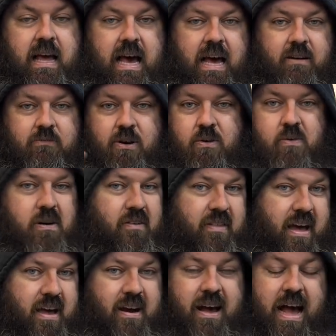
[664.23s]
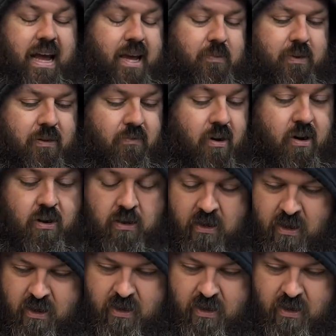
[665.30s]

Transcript: I don't know all that. I could be wrong.